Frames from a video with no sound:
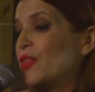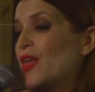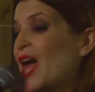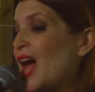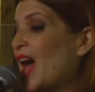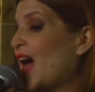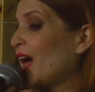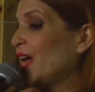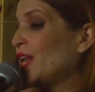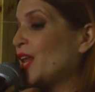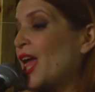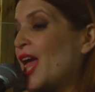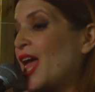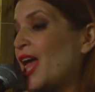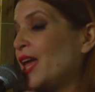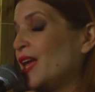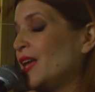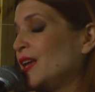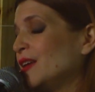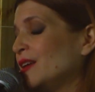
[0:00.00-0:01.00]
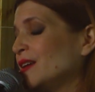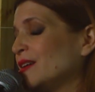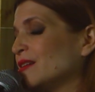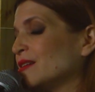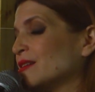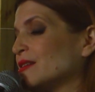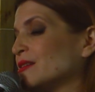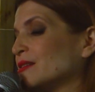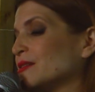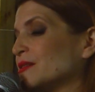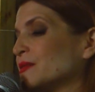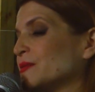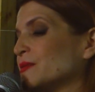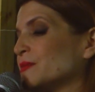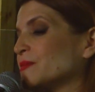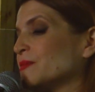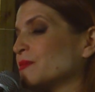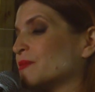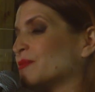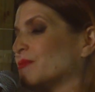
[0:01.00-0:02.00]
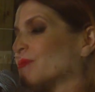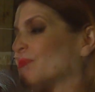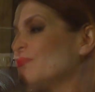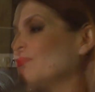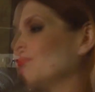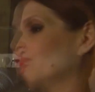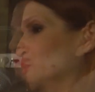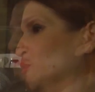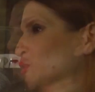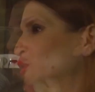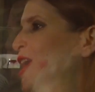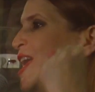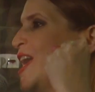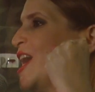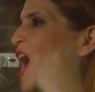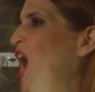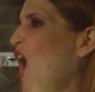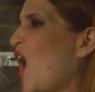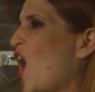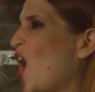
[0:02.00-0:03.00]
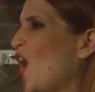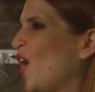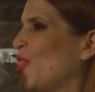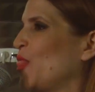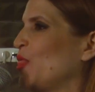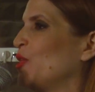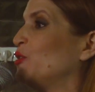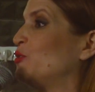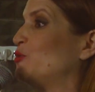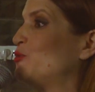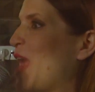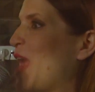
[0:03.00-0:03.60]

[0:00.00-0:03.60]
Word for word: that ache. So bring on the